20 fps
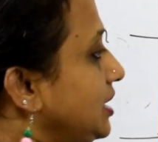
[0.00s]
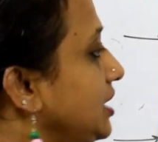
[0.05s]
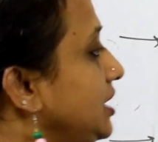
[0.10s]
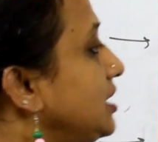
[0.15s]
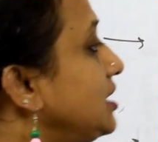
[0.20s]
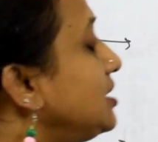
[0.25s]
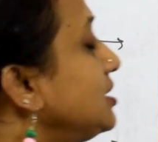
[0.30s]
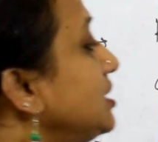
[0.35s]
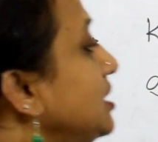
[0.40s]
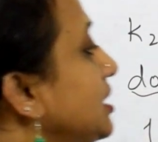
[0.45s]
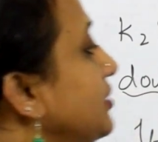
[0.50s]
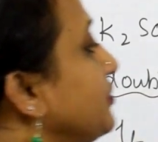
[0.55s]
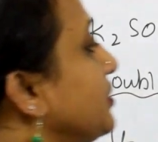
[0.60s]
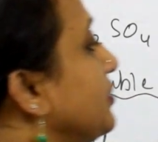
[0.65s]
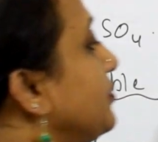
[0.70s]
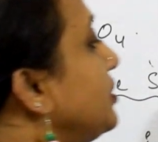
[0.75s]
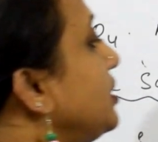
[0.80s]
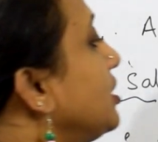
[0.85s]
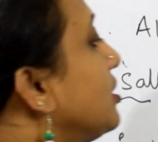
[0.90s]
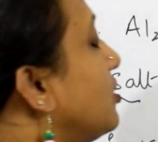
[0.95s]
Here they have
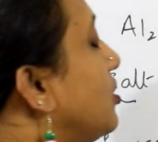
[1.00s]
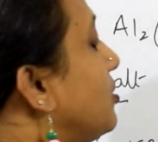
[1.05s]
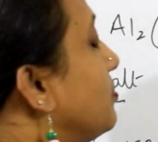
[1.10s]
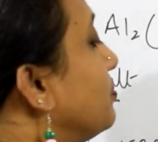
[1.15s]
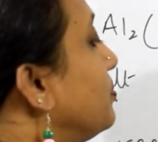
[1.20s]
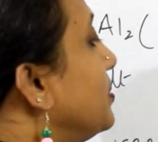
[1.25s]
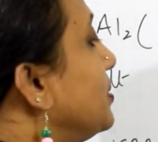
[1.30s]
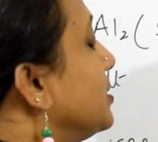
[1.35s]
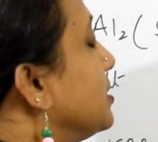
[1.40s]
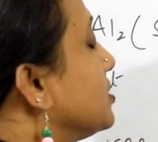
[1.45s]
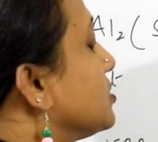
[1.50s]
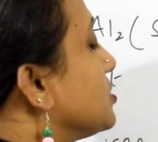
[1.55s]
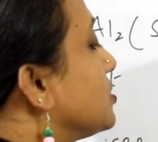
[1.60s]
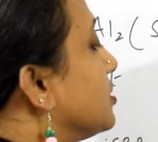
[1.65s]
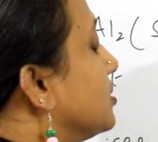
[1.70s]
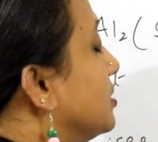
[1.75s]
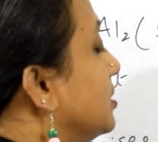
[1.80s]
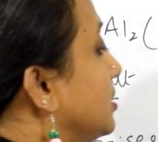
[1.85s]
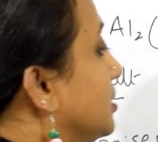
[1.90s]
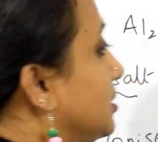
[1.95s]
given a
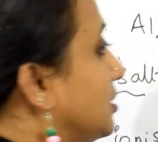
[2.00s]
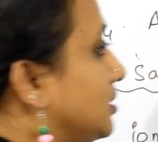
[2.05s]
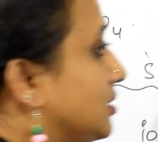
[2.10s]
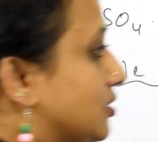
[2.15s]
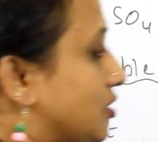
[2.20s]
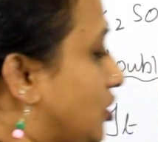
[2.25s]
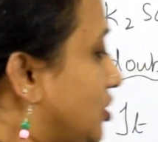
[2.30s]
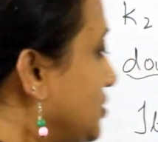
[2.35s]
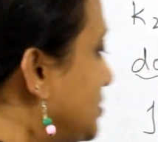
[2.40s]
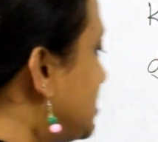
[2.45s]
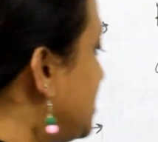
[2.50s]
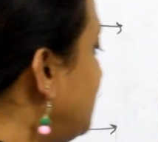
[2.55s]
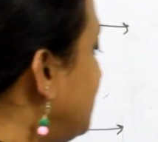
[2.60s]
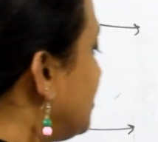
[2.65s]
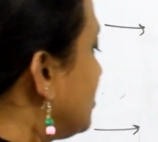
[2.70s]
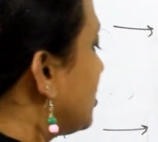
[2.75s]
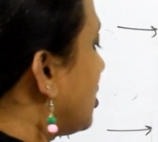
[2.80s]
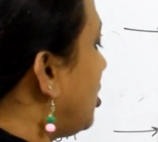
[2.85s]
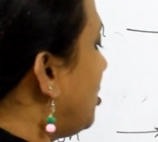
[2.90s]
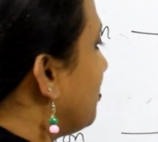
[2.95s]

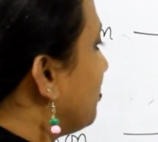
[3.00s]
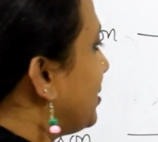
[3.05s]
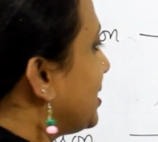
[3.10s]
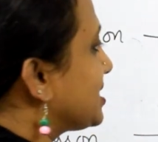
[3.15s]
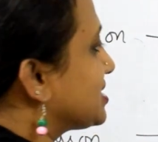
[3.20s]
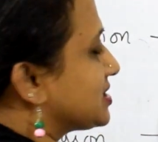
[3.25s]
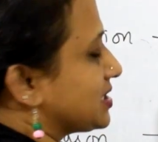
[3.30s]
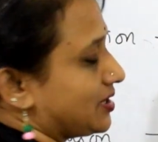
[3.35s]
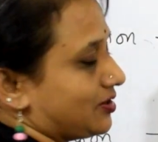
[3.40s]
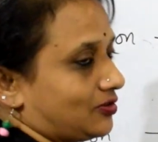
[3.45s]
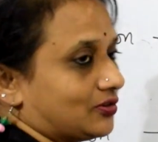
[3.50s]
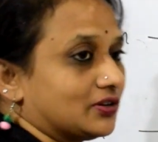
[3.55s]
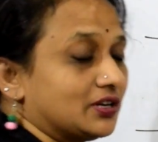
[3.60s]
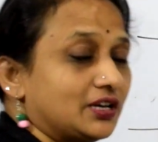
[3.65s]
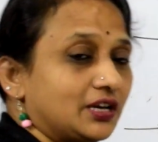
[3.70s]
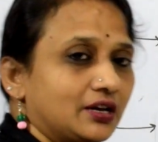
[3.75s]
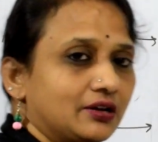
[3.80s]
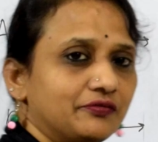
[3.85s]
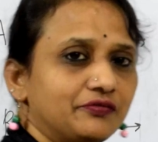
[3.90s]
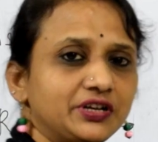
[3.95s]
concept, complex ion.
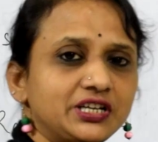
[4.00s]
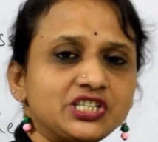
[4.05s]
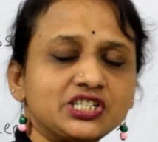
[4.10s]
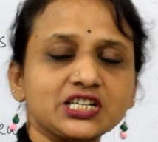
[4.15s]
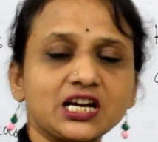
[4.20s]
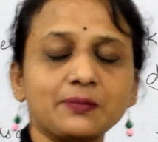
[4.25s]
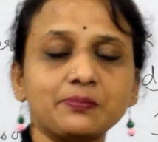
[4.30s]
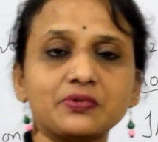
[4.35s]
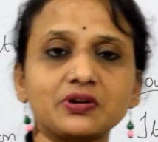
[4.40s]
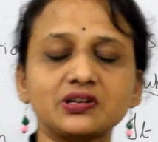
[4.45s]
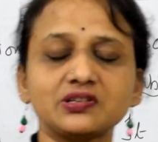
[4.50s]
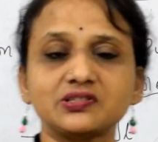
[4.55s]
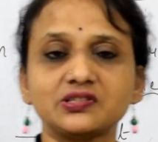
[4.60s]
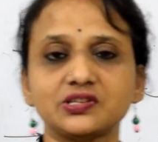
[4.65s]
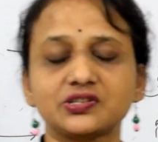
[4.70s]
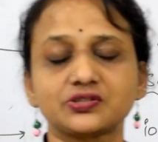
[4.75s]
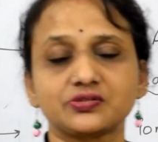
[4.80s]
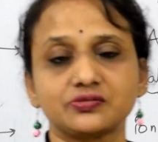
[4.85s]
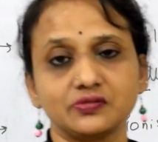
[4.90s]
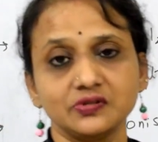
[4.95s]
Which chapter is
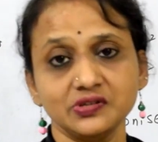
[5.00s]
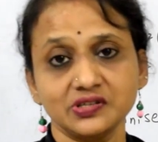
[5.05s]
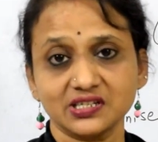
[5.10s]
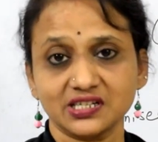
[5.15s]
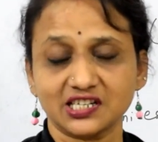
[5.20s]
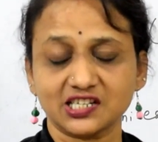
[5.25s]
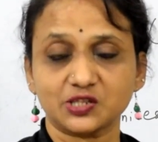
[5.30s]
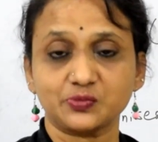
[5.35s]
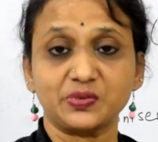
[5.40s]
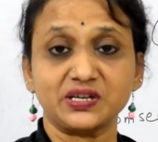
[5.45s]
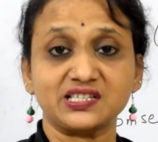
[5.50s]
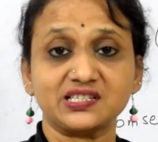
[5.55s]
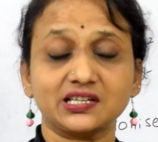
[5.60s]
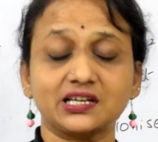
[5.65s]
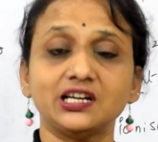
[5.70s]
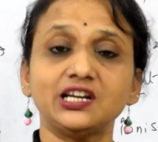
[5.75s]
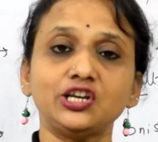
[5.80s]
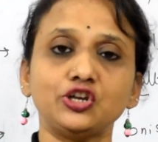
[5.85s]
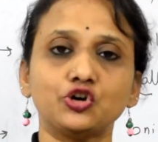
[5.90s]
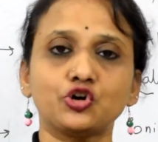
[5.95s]
this, students? It is
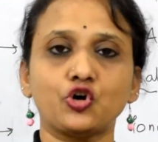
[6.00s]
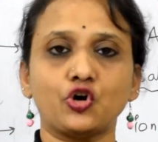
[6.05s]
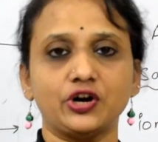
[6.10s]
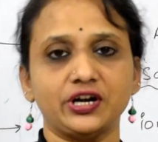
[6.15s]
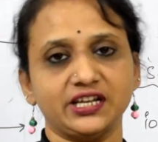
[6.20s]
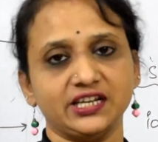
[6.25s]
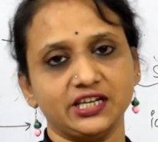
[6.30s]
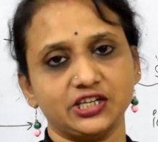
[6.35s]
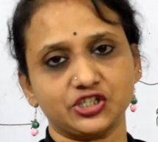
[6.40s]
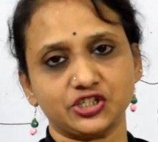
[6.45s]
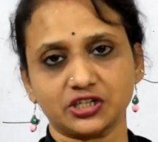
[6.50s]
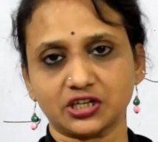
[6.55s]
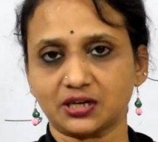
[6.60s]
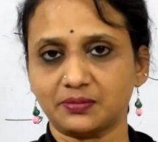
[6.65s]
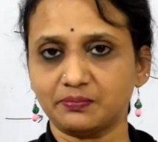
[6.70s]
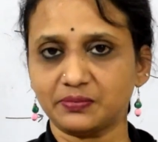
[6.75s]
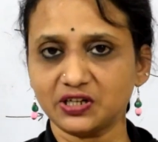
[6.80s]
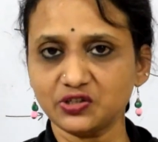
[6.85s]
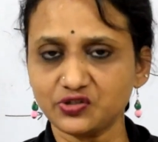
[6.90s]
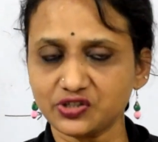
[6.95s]
basically your coordination
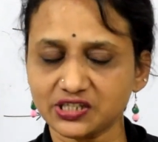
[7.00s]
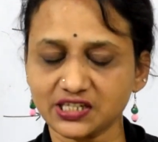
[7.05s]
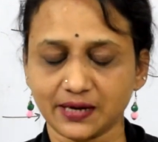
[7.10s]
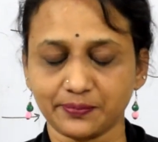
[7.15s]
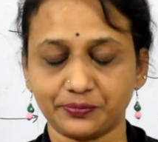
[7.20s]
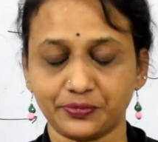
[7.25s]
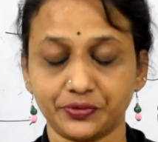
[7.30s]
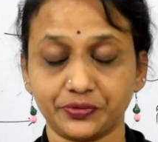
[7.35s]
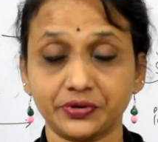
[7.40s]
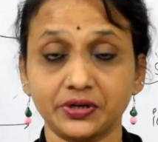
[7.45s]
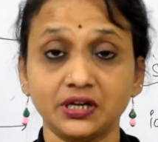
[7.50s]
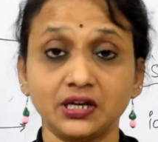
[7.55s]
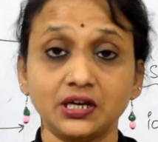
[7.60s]
compounds chapter.